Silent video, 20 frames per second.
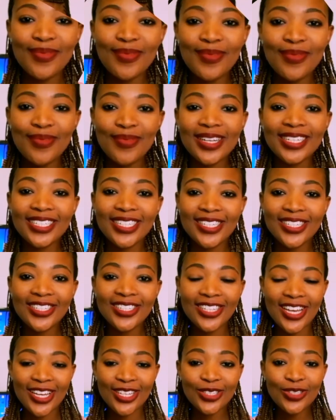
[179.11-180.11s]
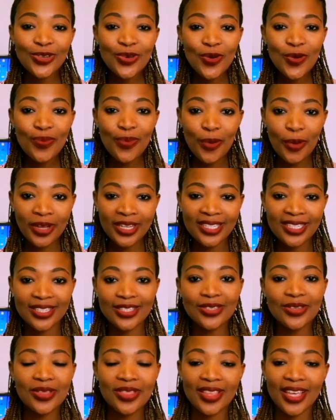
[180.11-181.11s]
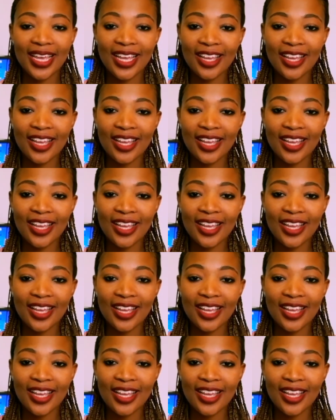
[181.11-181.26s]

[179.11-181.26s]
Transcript: Let me just share 2 pointers on